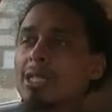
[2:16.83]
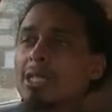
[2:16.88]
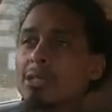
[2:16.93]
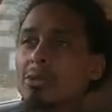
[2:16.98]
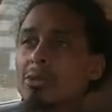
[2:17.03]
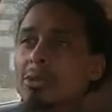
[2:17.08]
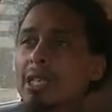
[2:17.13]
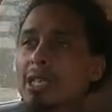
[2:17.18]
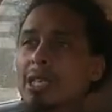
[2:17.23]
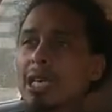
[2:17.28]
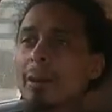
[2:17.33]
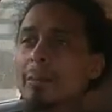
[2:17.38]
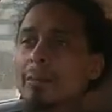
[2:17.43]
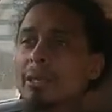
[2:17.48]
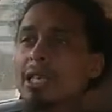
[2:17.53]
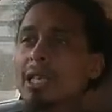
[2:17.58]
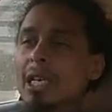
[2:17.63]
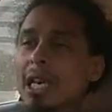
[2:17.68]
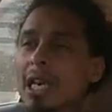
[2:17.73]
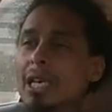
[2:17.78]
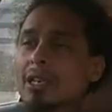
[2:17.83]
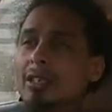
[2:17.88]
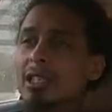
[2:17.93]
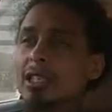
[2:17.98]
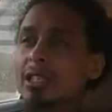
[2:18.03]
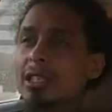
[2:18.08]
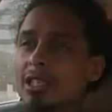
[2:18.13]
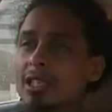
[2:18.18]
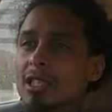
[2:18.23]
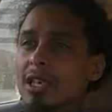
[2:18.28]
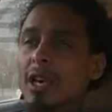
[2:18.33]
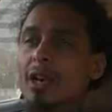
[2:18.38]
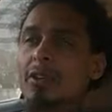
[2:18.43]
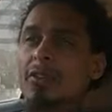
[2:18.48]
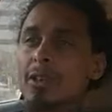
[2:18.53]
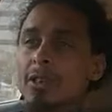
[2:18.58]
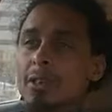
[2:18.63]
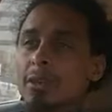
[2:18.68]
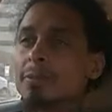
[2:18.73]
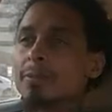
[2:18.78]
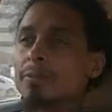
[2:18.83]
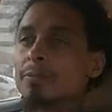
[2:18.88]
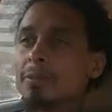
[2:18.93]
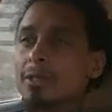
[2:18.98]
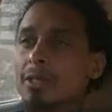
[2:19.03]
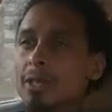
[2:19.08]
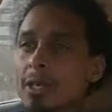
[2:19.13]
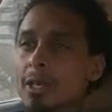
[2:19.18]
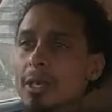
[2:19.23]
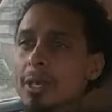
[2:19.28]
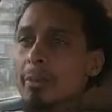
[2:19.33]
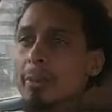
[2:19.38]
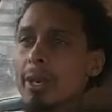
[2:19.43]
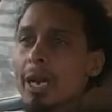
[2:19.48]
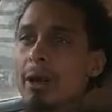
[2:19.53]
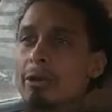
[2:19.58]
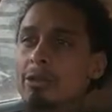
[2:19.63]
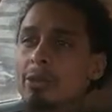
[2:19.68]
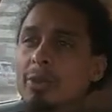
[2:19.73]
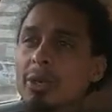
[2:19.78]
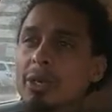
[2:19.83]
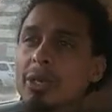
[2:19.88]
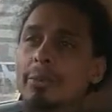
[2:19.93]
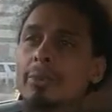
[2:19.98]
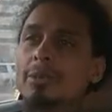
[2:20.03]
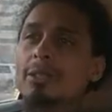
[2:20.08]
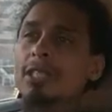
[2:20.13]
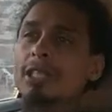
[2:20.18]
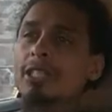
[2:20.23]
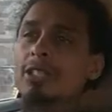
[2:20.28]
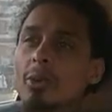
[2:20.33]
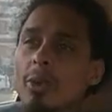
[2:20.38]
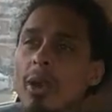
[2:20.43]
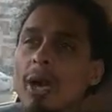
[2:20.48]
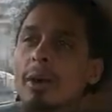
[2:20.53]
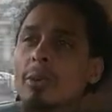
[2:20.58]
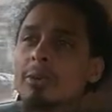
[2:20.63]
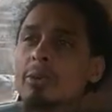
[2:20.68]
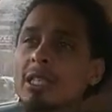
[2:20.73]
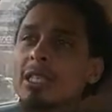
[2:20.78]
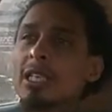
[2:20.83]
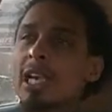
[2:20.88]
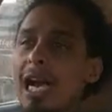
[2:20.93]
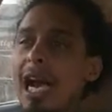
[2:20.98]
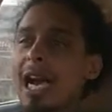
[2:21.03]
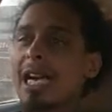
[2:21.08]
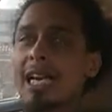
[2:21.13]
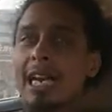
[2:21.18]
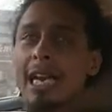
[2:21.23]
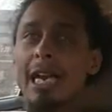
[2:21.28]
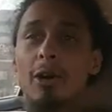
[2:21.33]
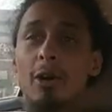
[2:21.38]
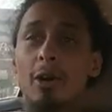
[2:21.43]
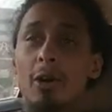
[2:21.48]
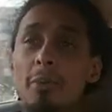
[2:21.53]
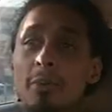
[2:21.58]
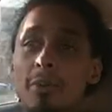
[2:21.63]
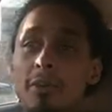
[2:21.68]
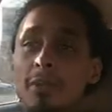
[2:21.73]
Just really, I'm gonna say I ain't gonna just discover them, but I was put in a position where I was like I can help.